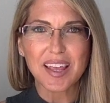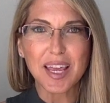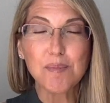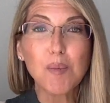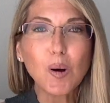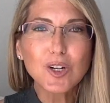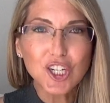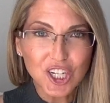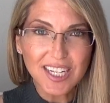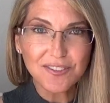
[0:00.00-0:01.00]

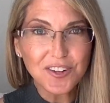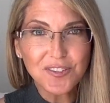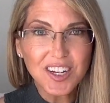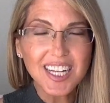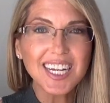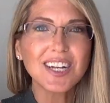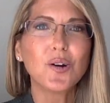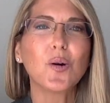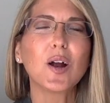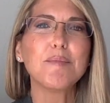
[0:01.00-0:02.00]
emotionally fulfilling,
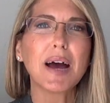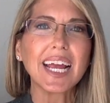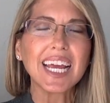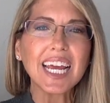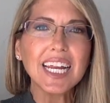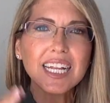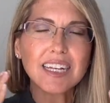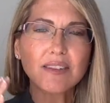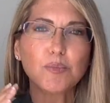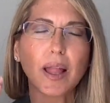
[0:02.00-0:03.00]
or am I eating
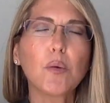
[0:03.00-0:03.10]
this,